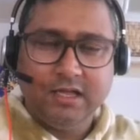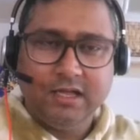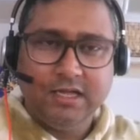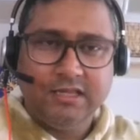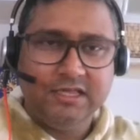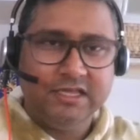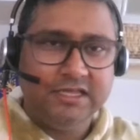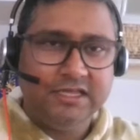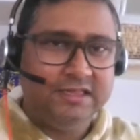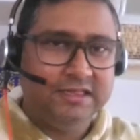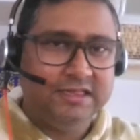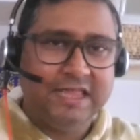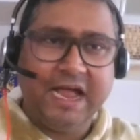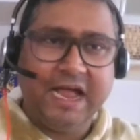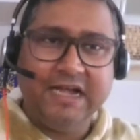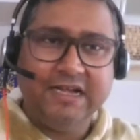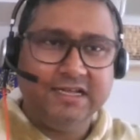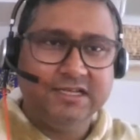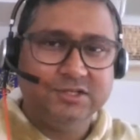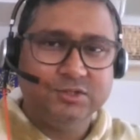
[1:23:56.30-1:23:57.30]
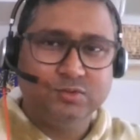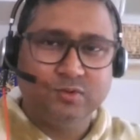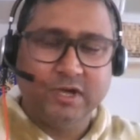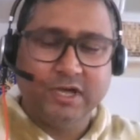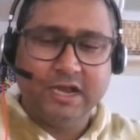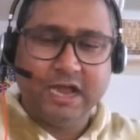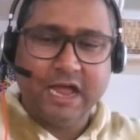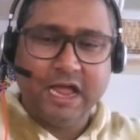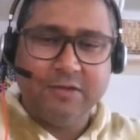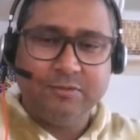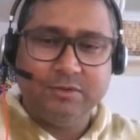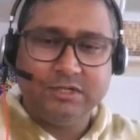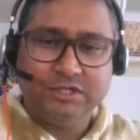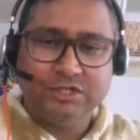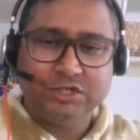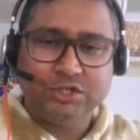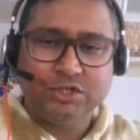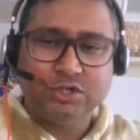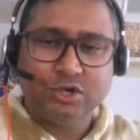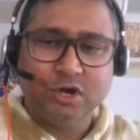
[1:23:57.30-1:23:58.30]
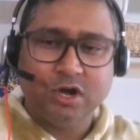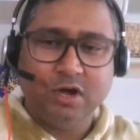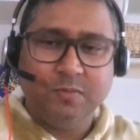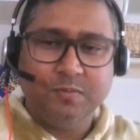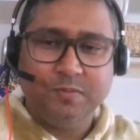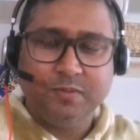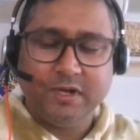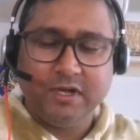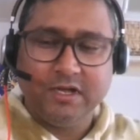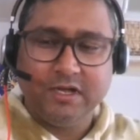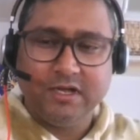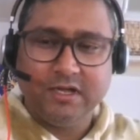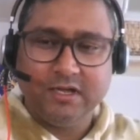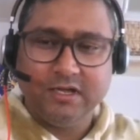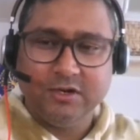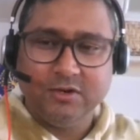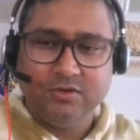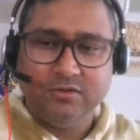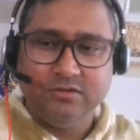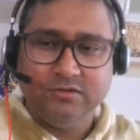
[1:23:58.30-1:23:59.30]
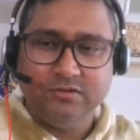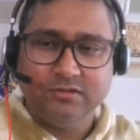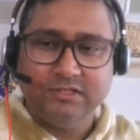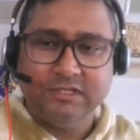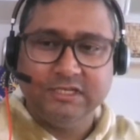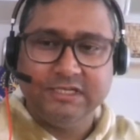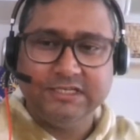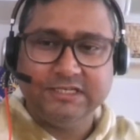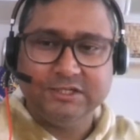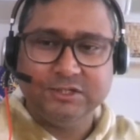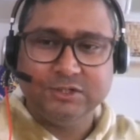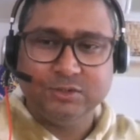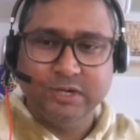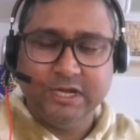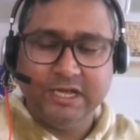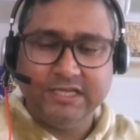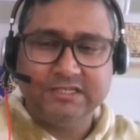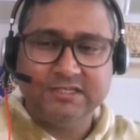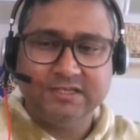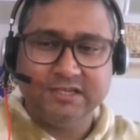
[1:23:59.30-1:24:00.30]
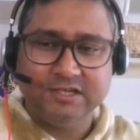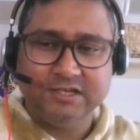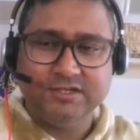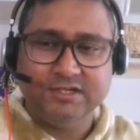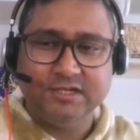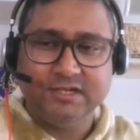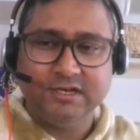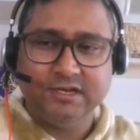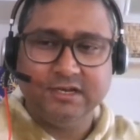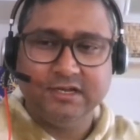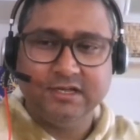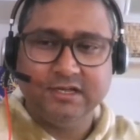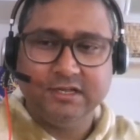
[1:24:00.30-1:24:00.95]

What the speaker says: I think that is where I will stop this today's session.